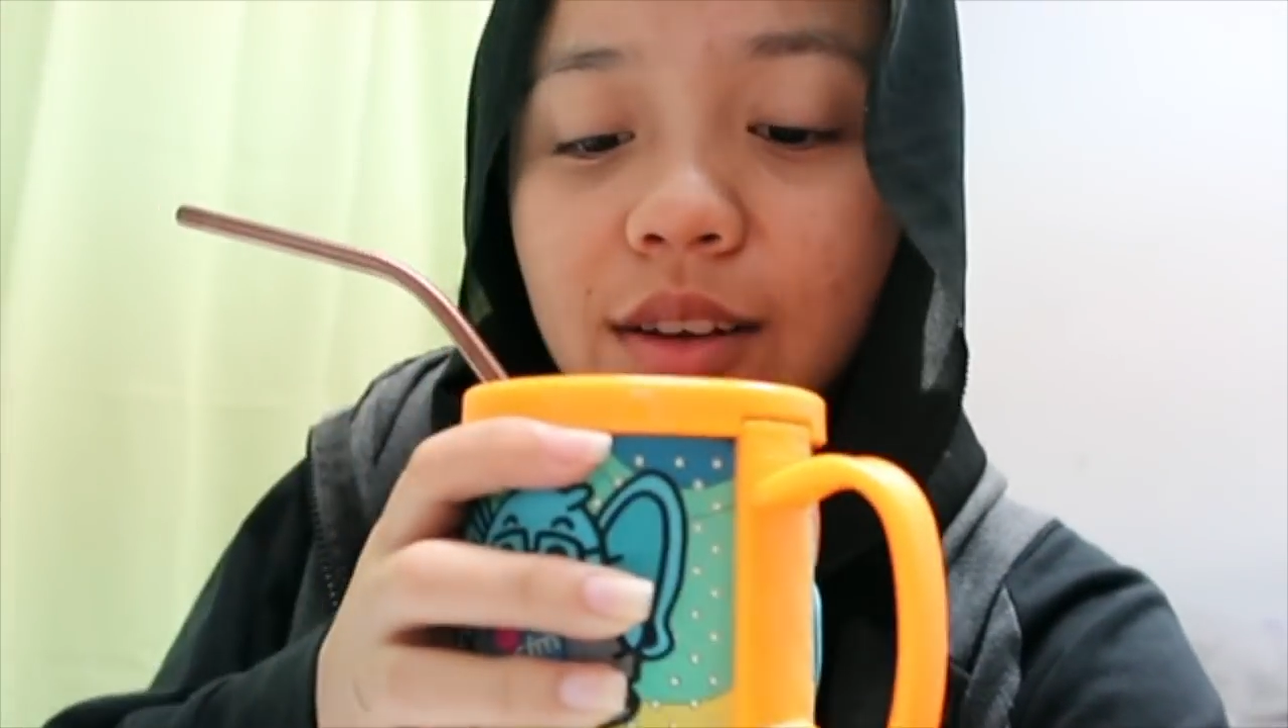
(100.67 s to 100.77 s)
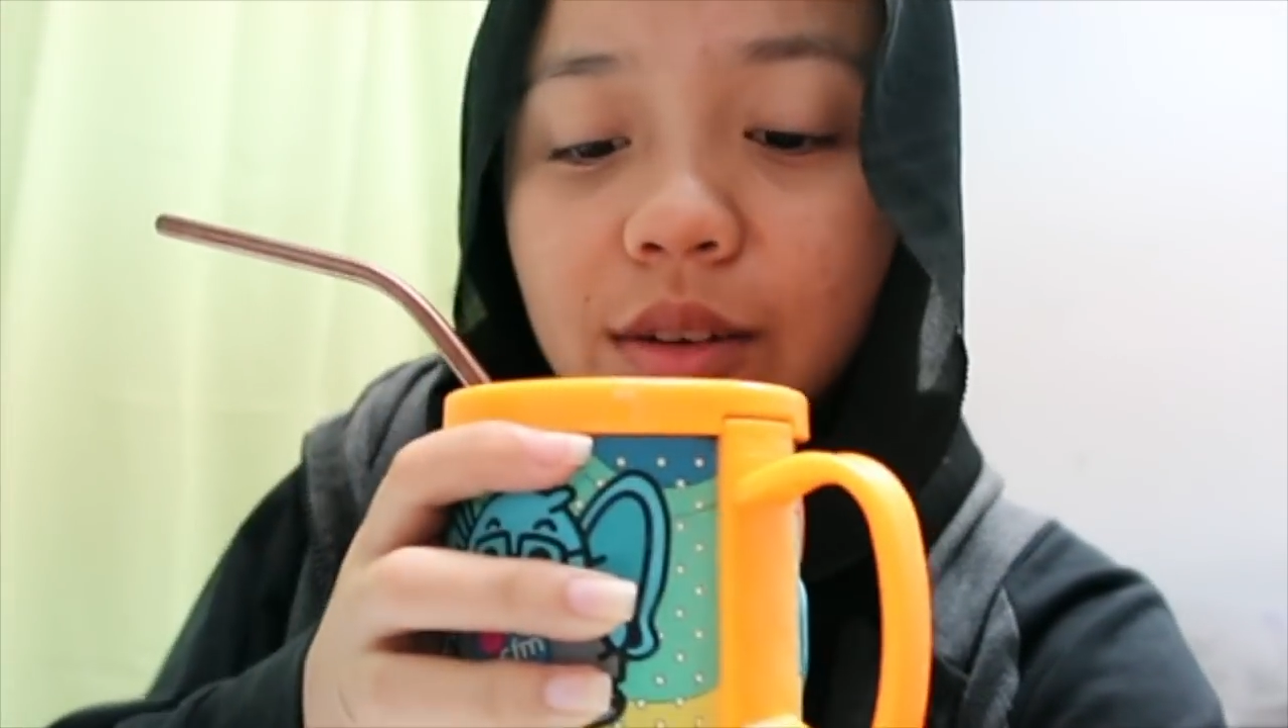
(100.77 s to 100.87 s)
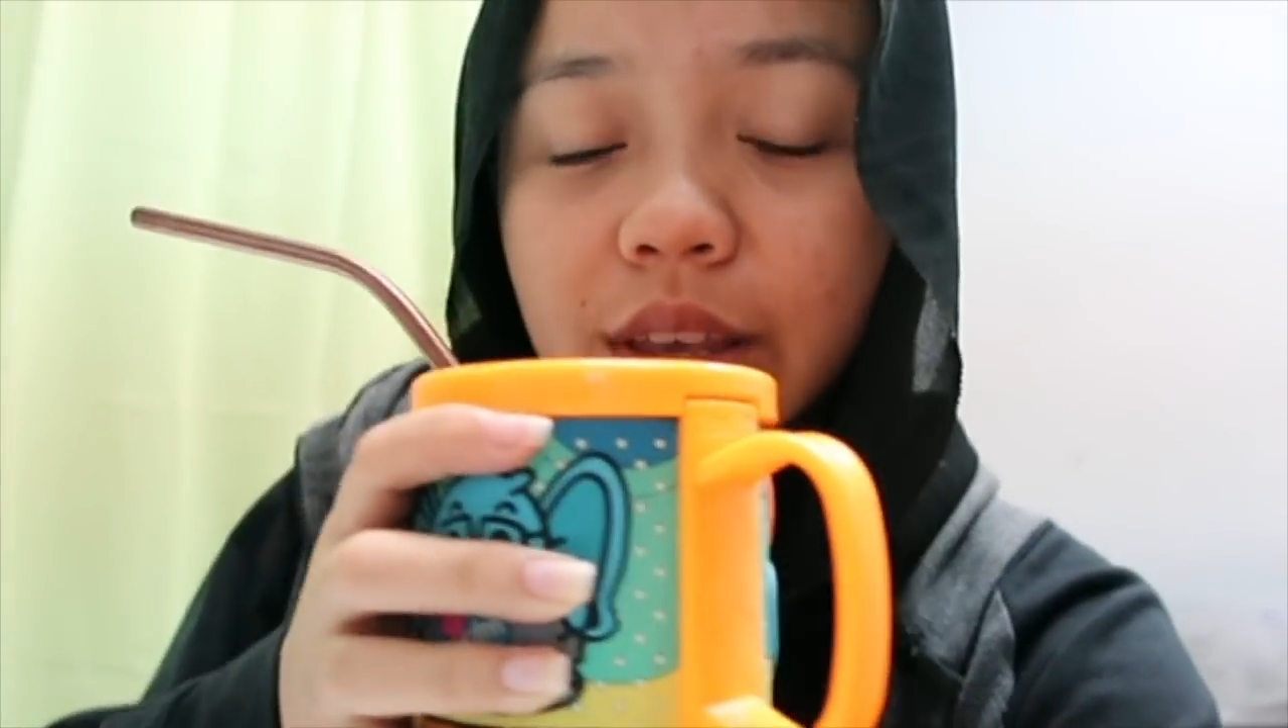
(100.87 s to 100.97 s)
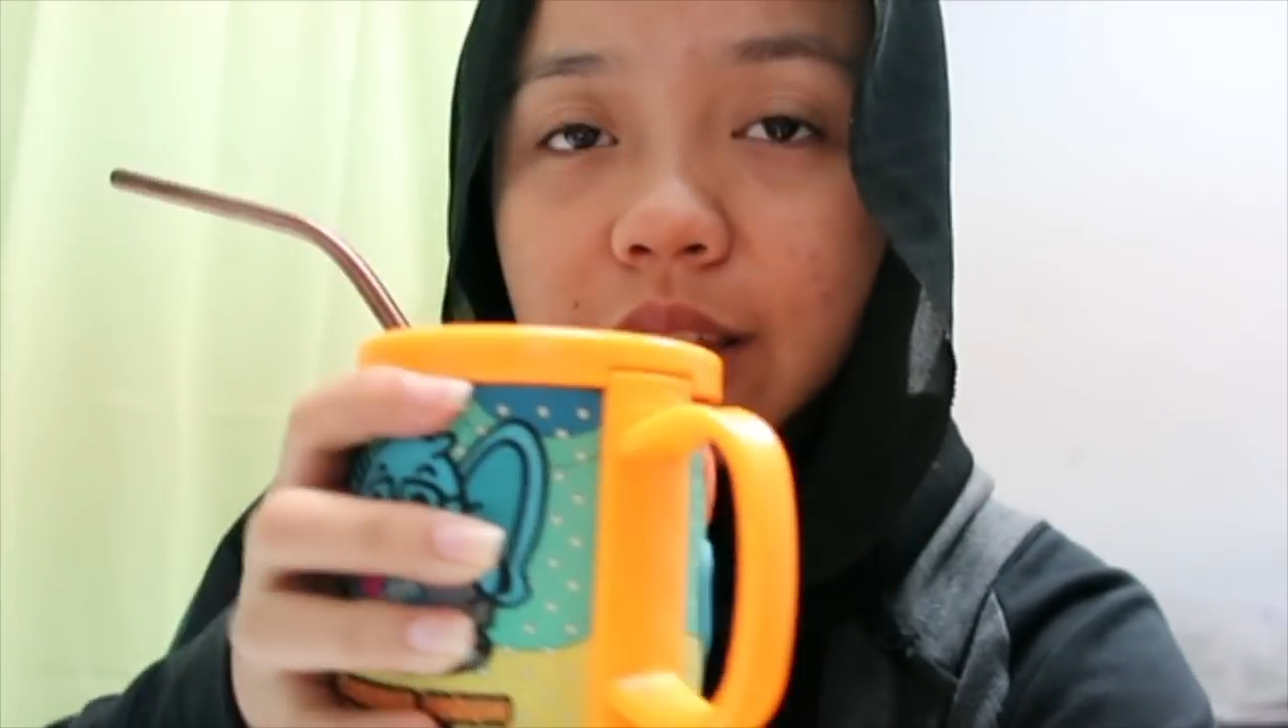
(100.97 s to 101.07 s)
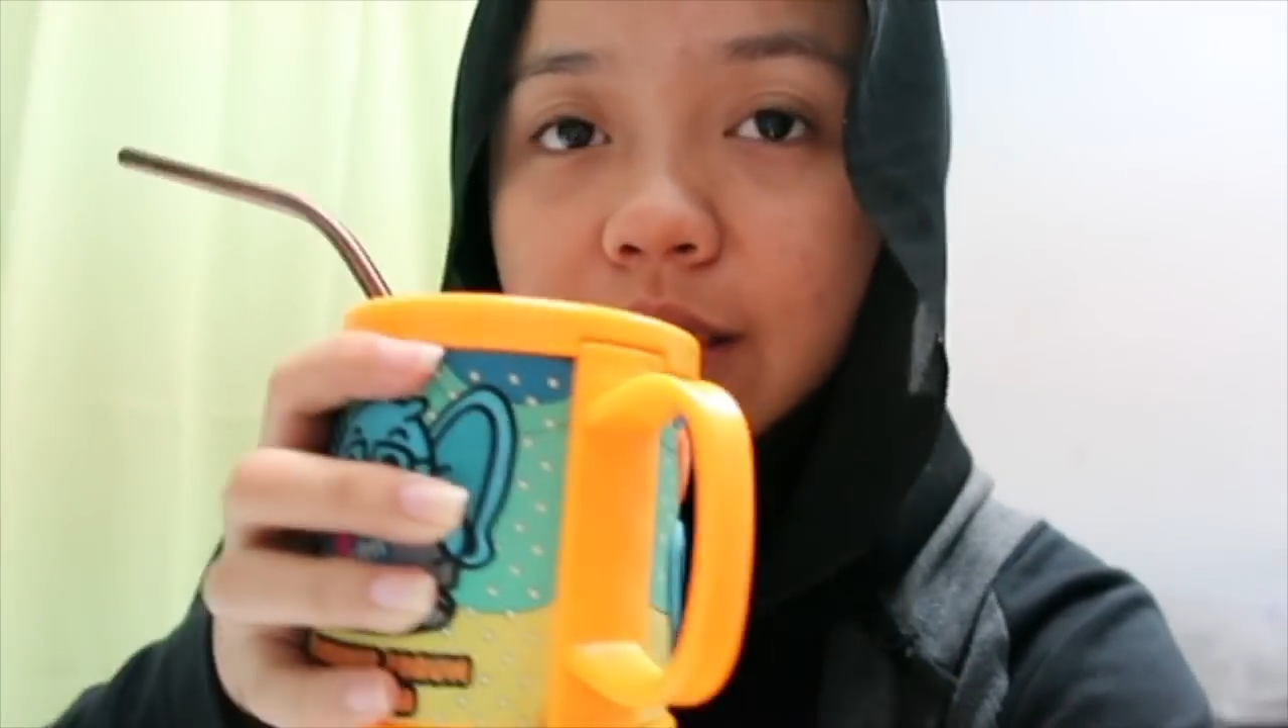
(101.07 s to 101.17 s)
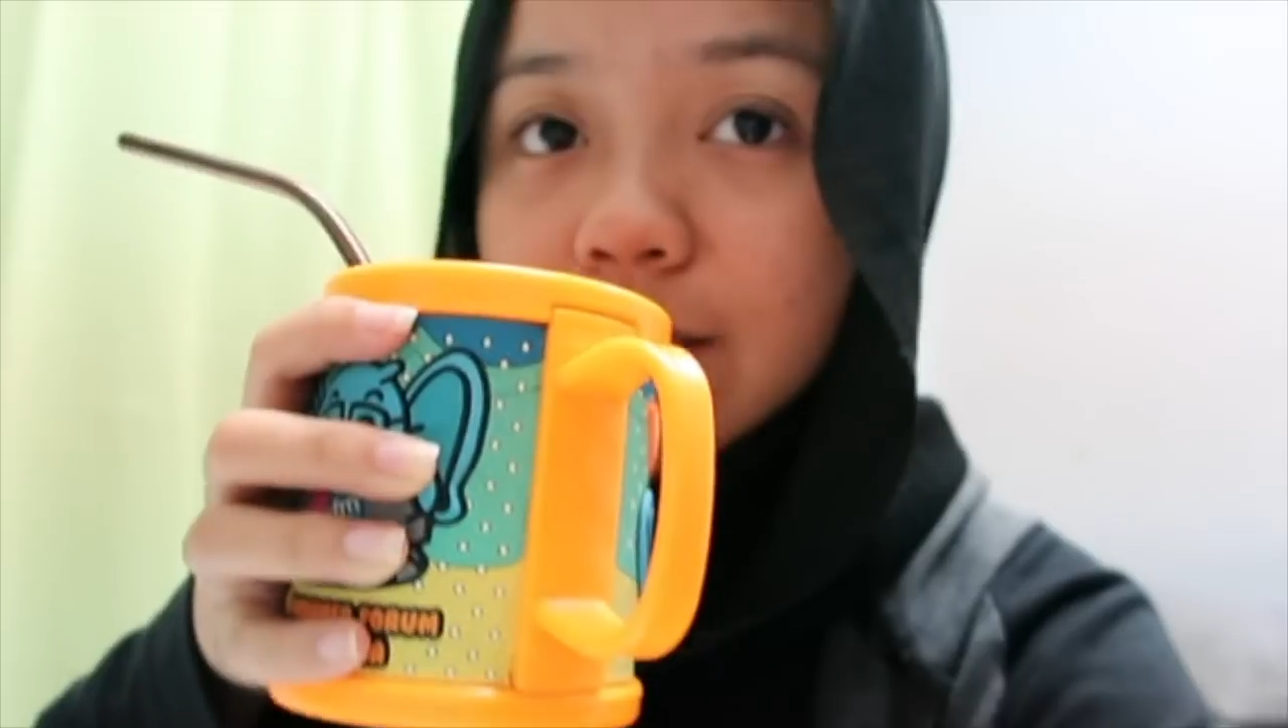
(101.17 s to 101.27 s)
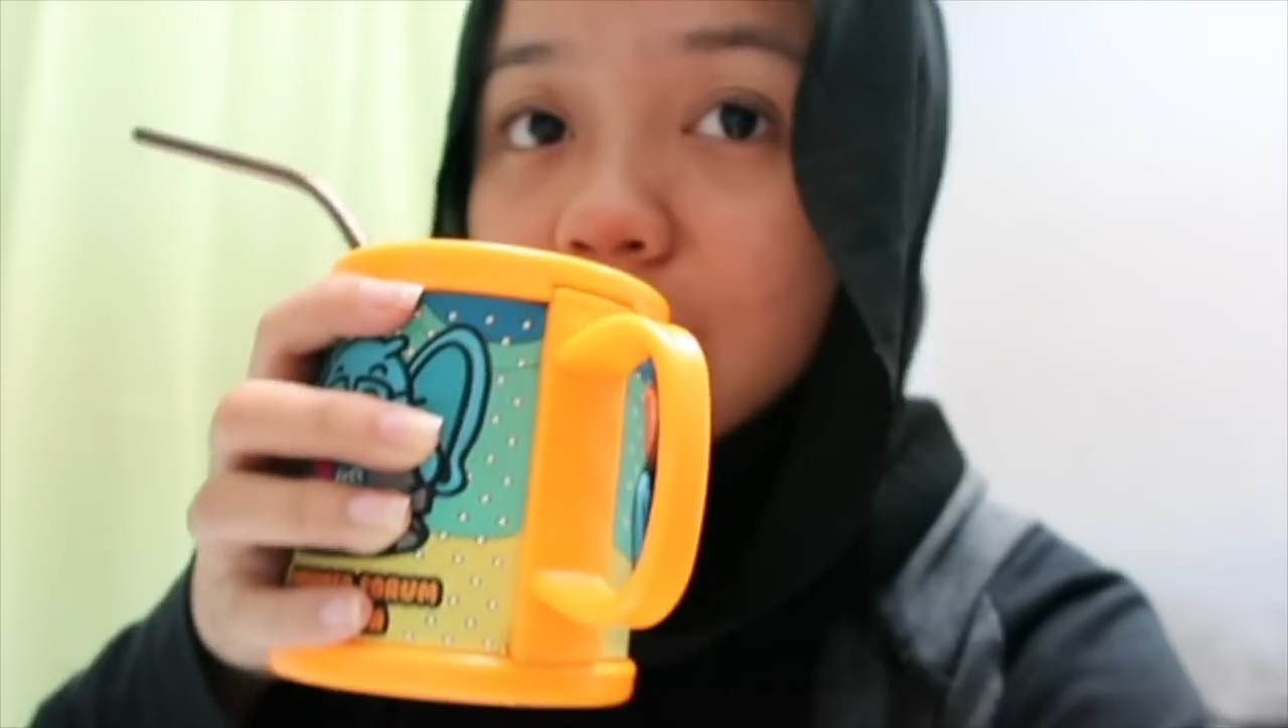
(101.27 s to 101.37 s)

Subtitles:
Okay,